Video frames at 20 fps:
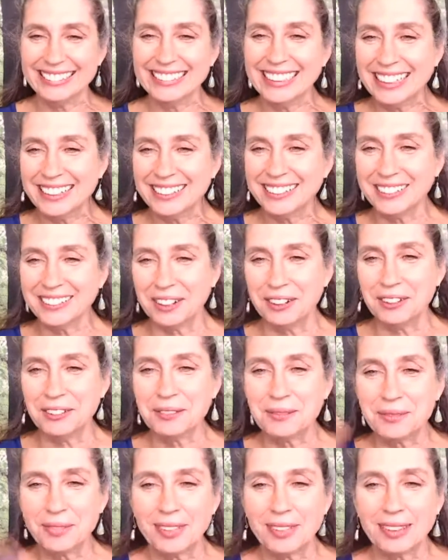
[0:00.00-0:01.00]
So
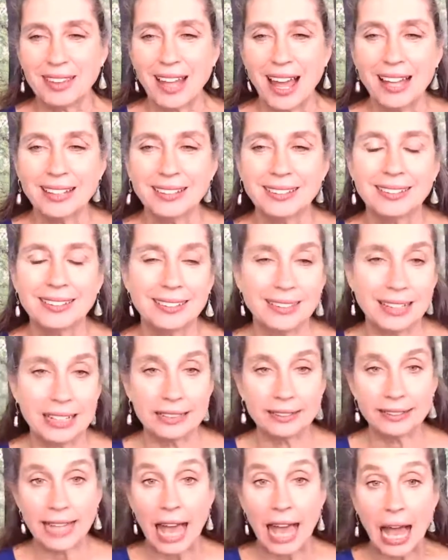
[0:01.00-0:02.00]
lots
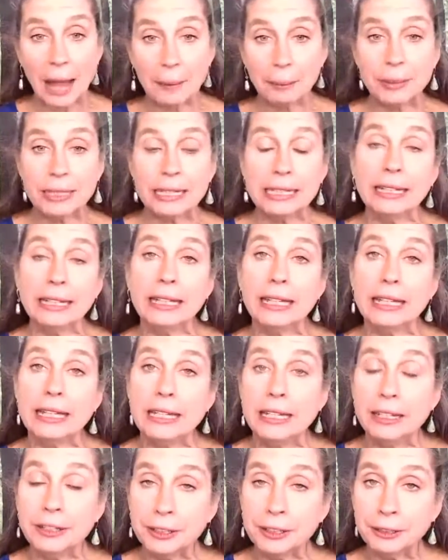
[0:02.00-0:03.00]
is happening
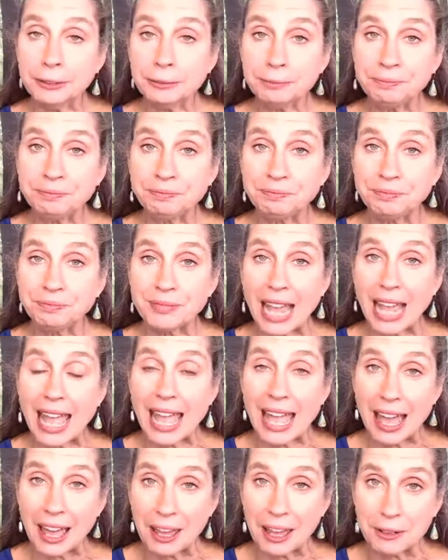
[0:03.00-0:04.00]
here.
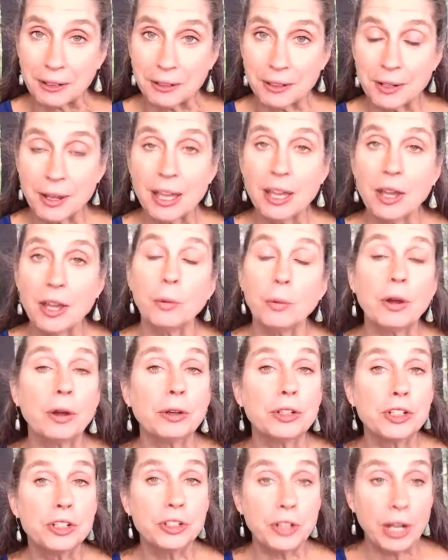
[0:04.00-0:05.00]
And
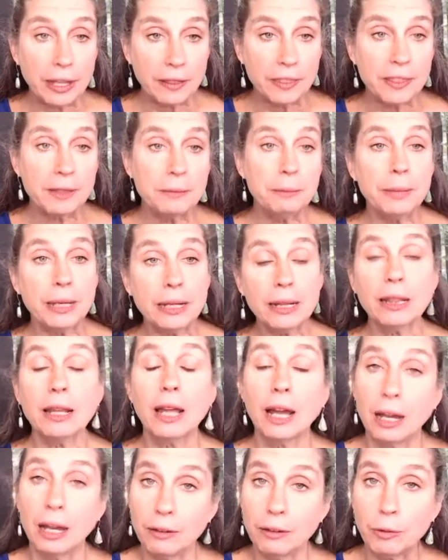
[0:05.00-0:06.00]
we're in the middle
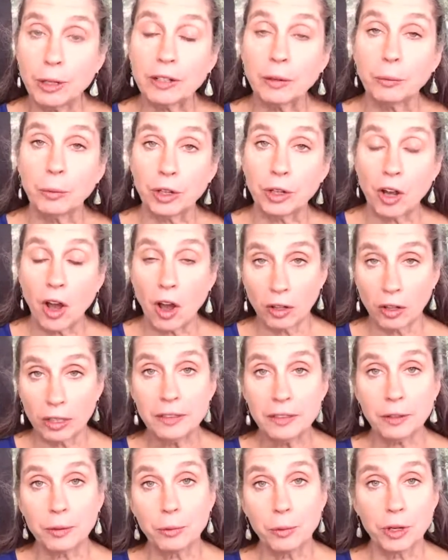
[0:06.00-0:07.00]
of what we're calling
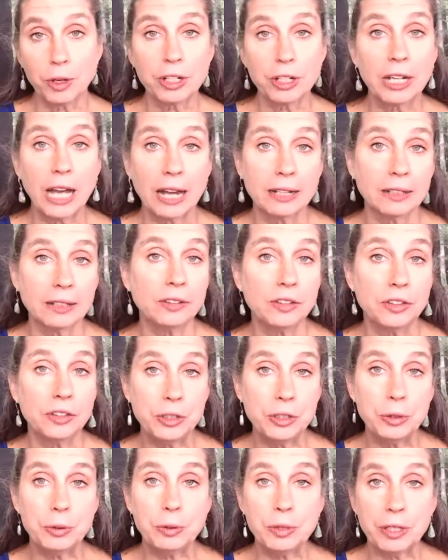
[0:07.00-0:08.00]
the Warrior Goddess
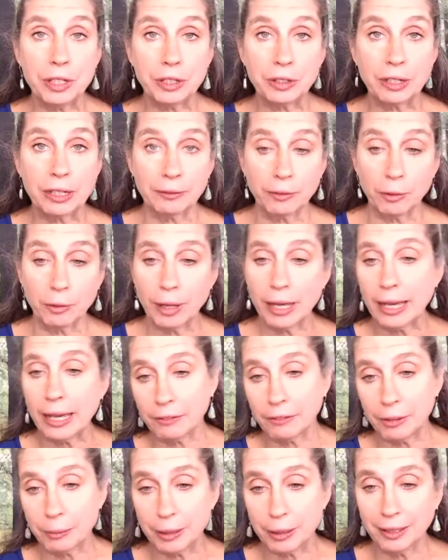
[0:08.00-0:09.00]
New Year giveaway.
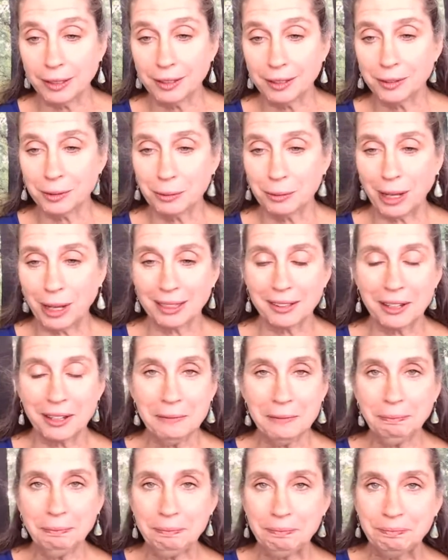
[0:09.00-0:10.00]
Everybody is welcome
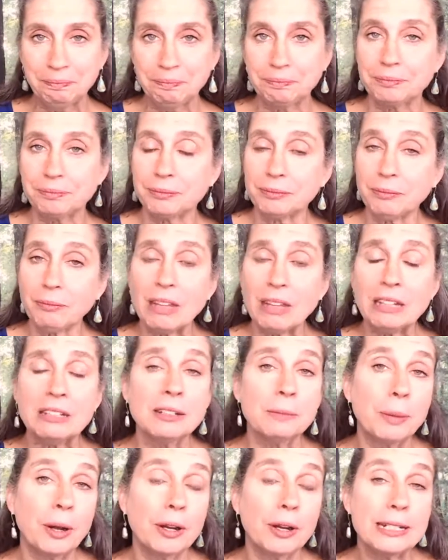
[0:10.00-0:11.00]
to
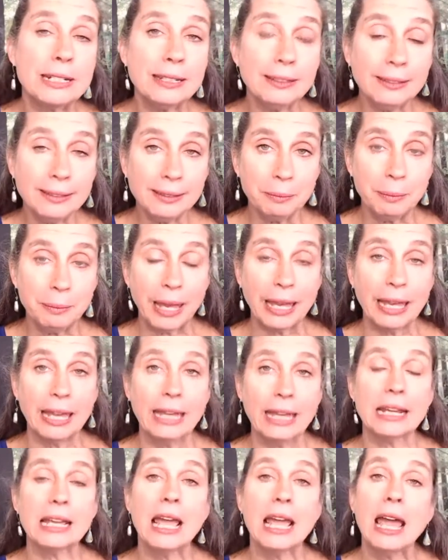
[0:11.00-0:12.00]
participate.
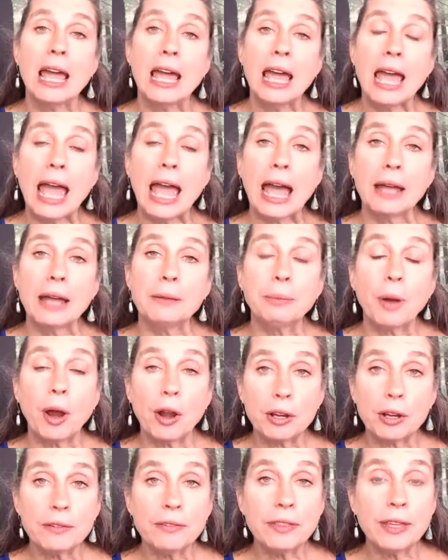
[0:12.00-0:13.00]
And part
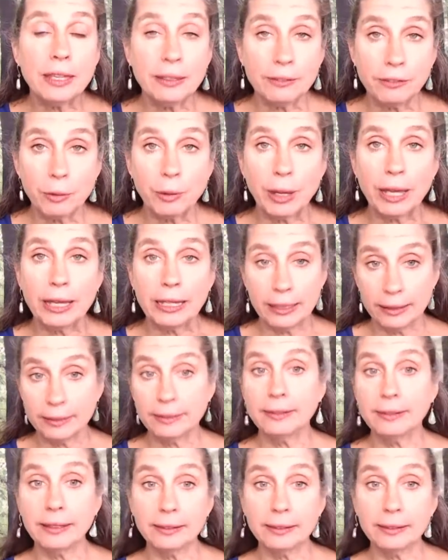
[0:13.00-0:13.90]
of the giveaway is these